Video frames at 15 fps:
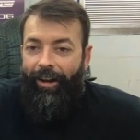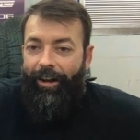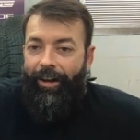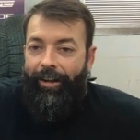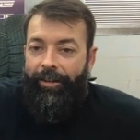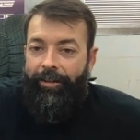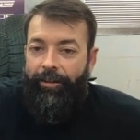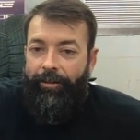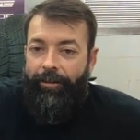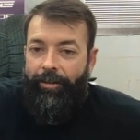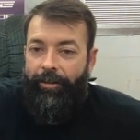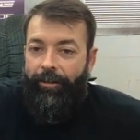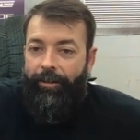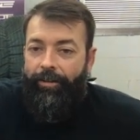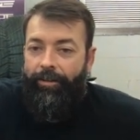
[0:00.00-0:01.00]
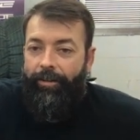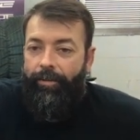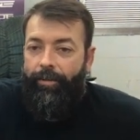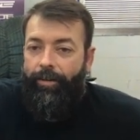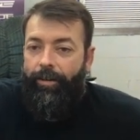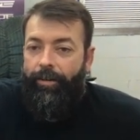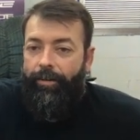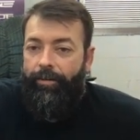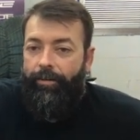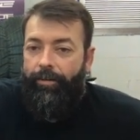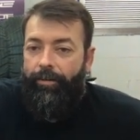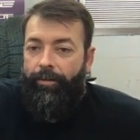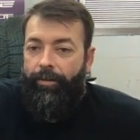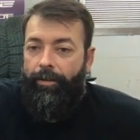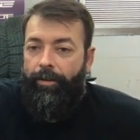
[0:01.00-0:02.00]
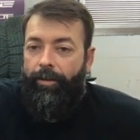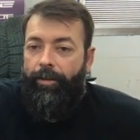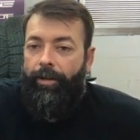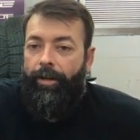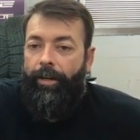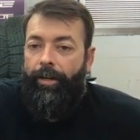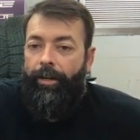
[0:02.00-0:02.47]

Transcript: Cheers, please. All right.